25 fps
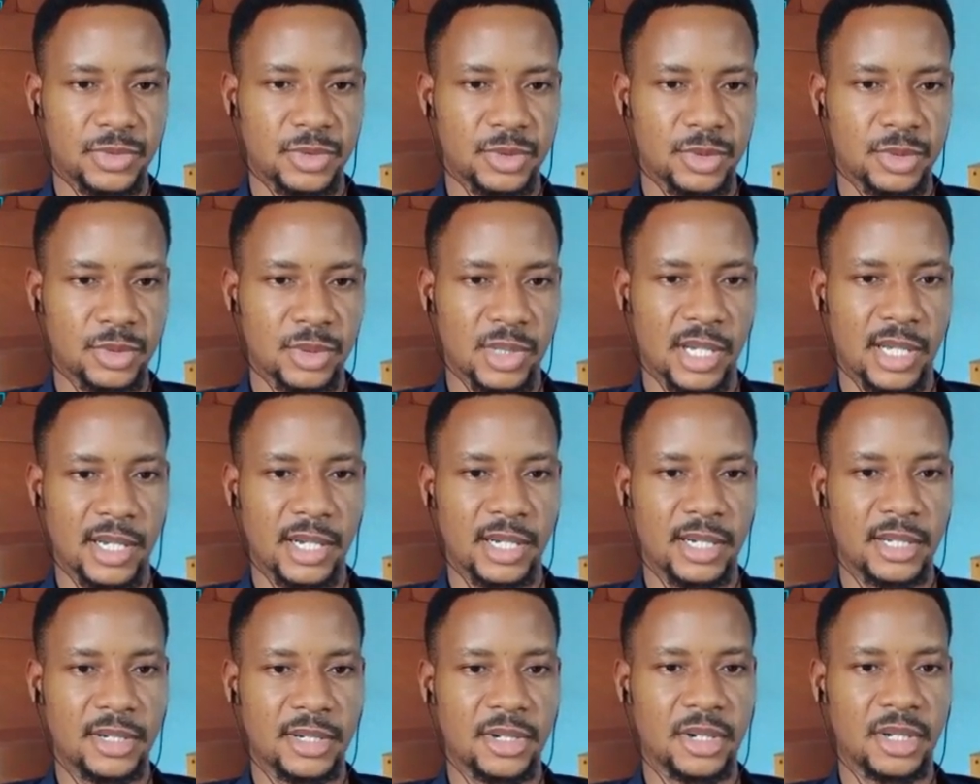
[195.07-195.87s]
You can
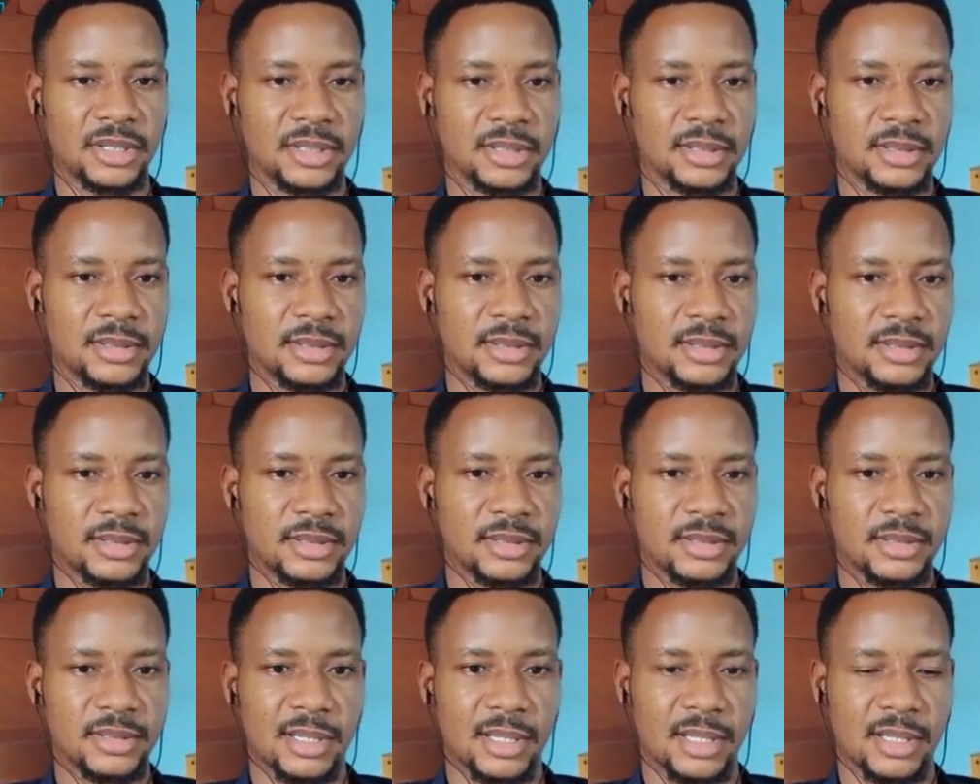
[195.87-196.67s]
click on it
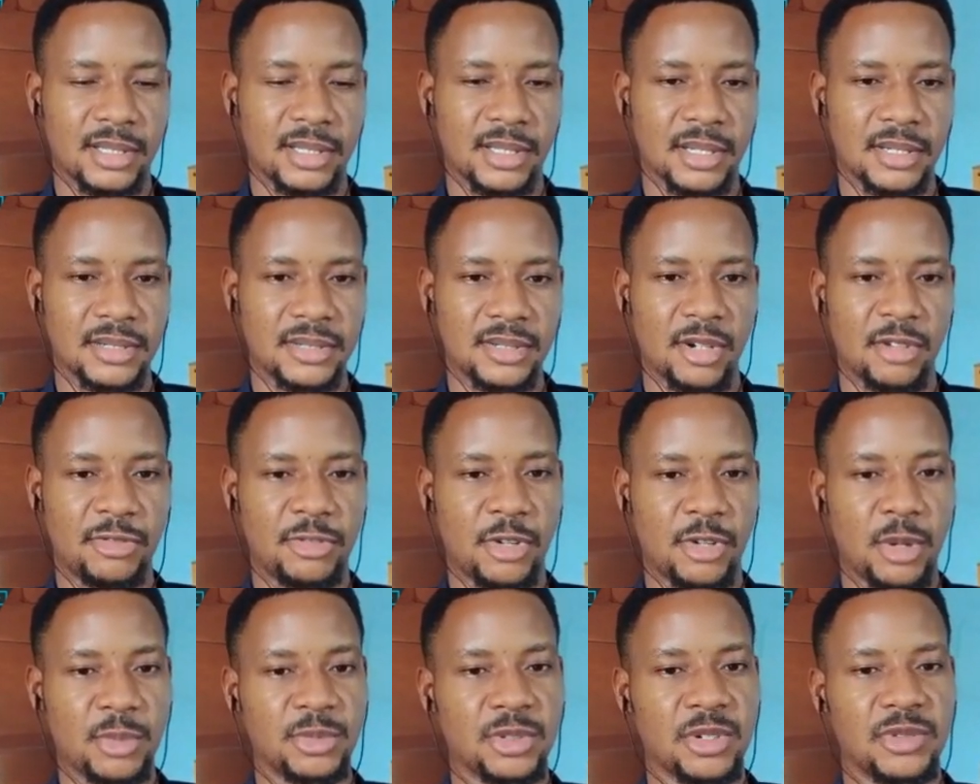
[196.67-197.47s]
and then you see all
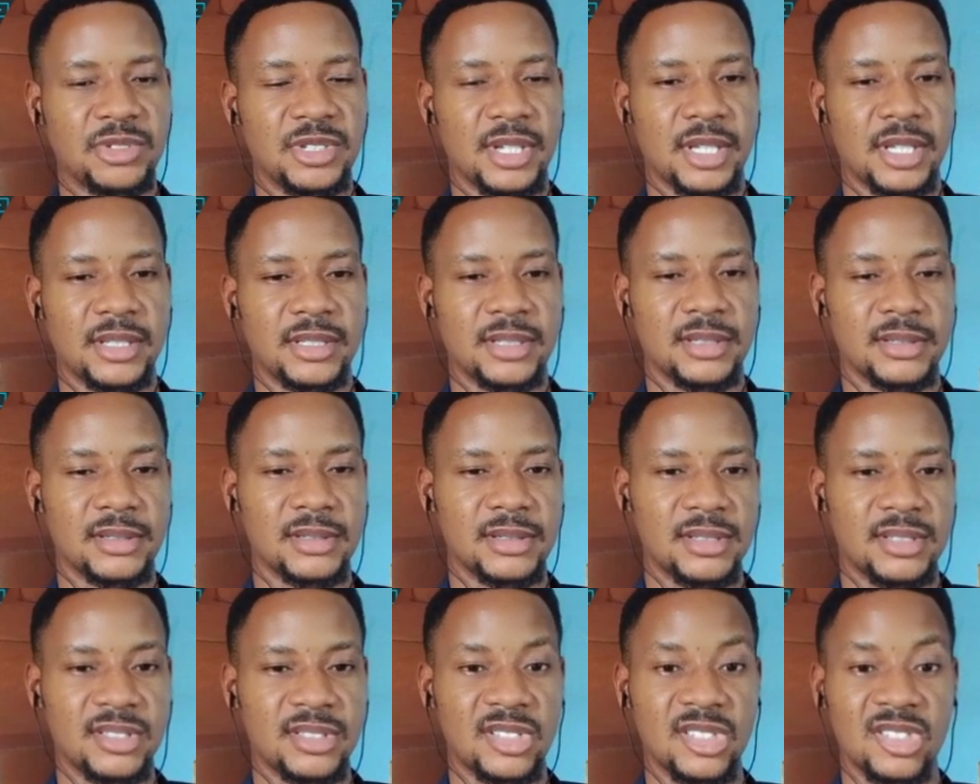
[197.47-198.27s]
forms of
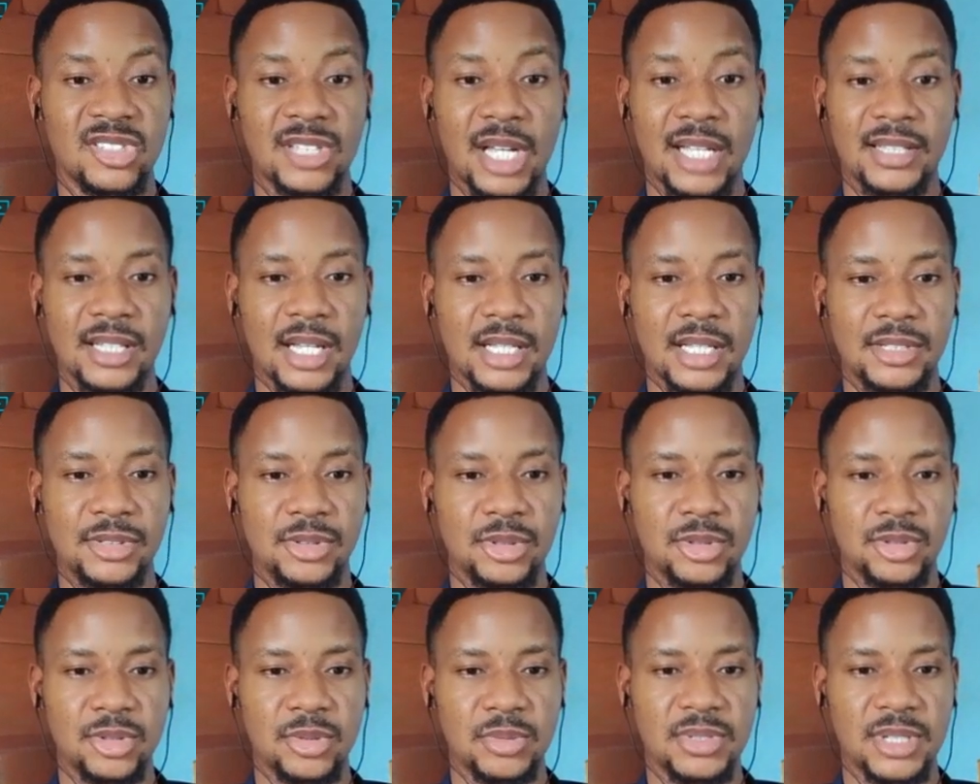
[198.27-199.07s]
settings. The standard
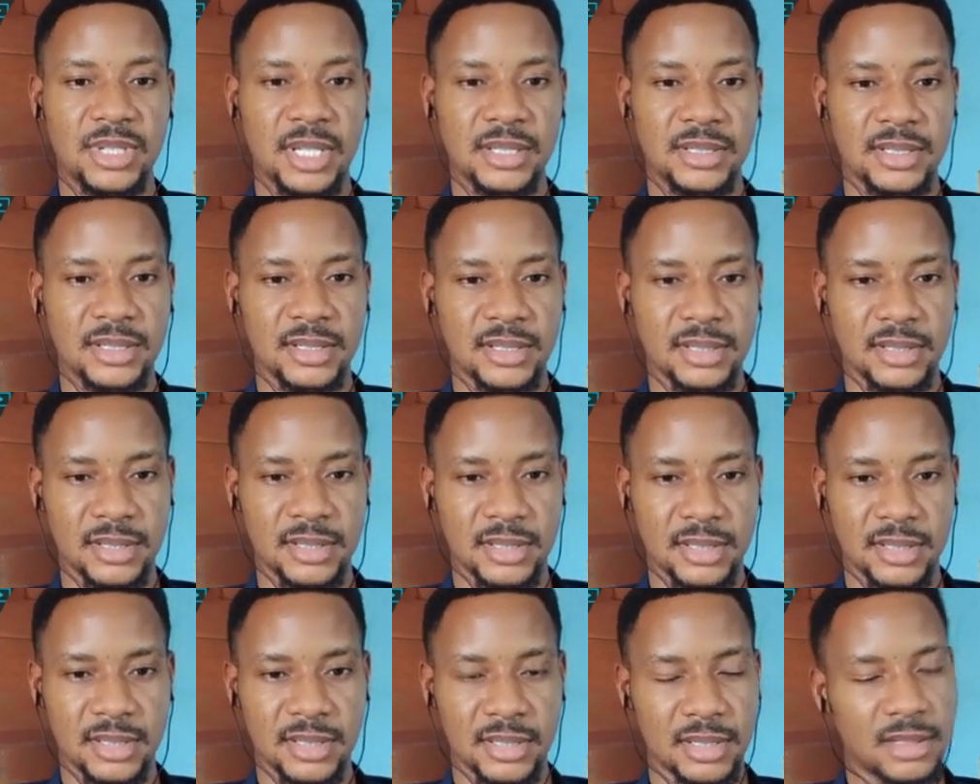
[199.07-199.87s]
YouTube setting is
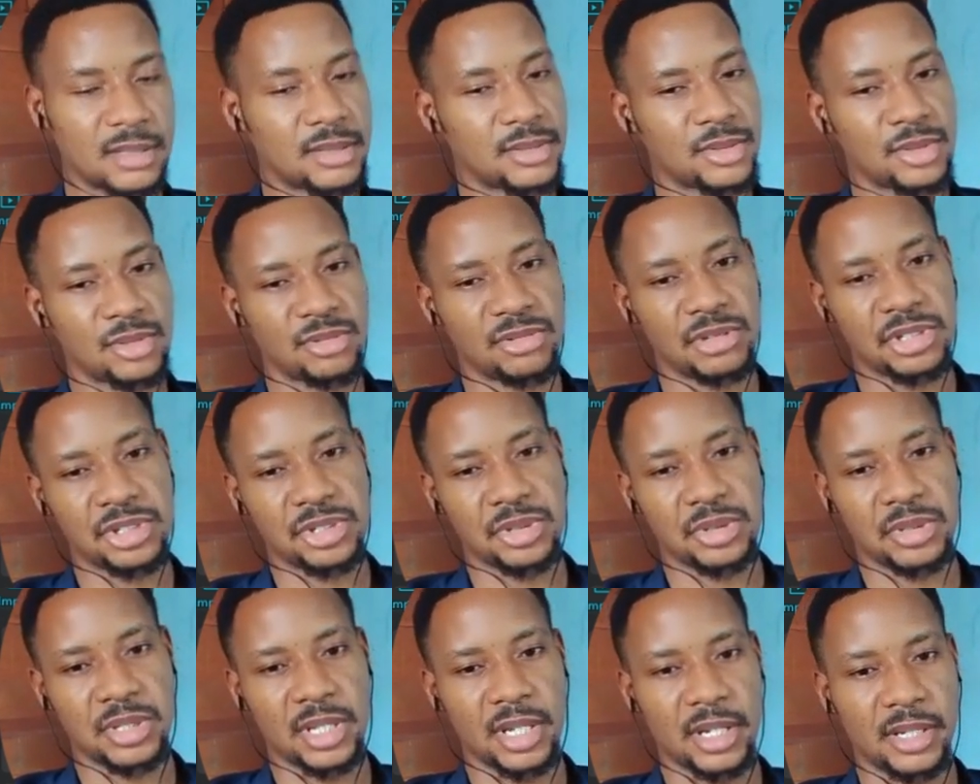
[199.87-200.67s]
16 to
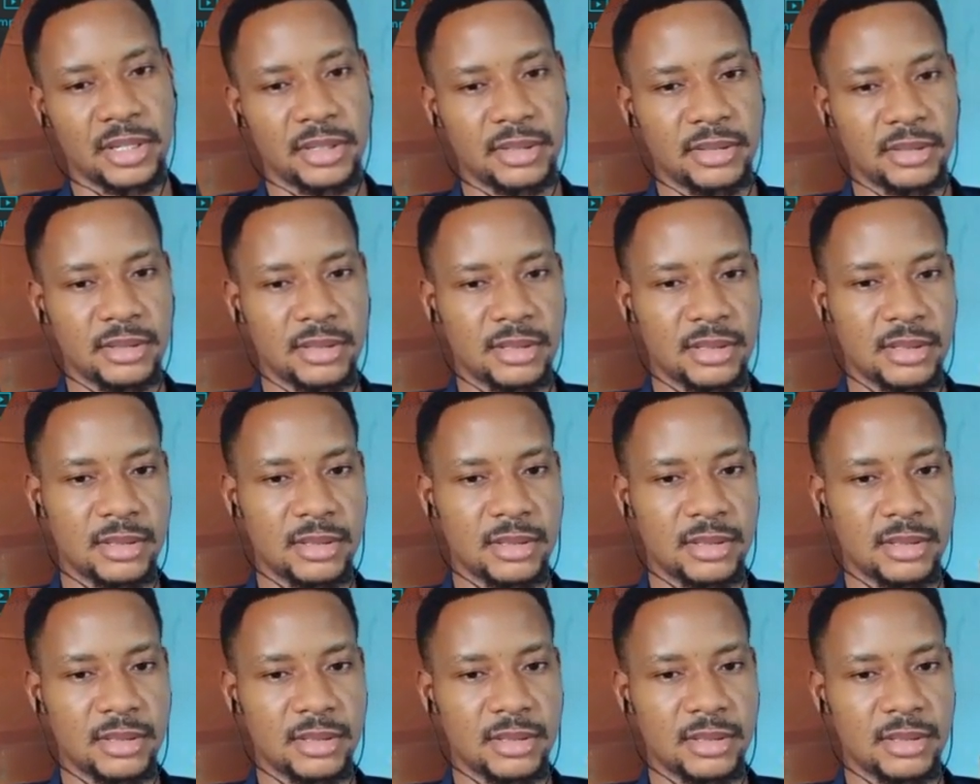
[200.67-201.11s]
ratio 9.